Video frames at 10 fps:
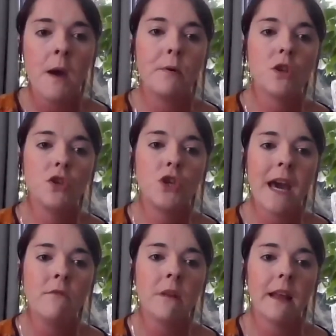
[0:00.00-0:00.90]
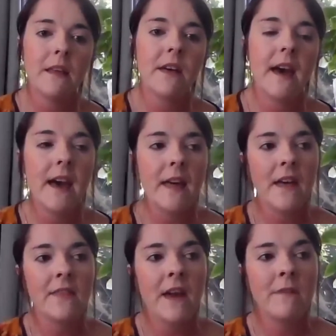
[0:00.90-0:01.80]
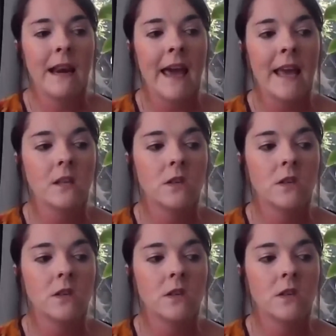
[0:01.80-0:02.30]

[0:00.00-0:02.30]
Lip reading: But generally, they relate